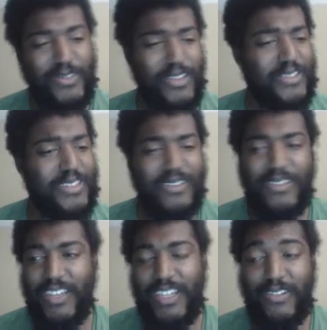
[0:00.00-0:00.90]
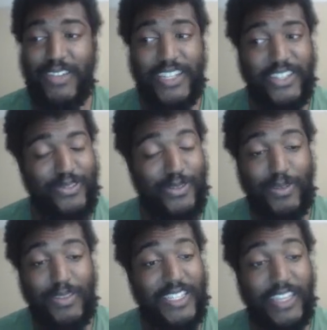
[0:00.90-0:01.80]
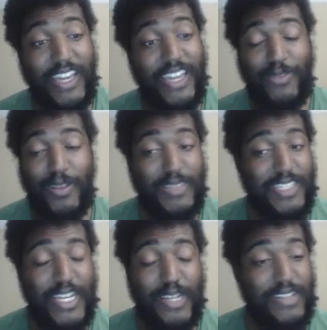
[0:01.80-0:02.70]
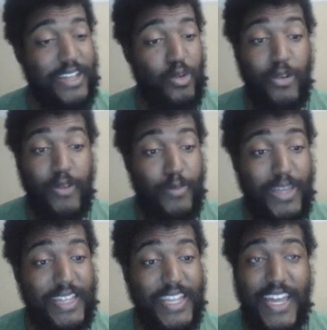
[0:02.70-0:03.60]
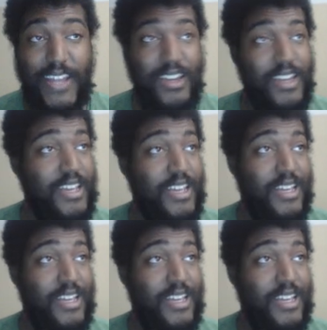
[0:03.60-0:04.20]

was also you know issues from the CIF themselves. They don't want to admit that.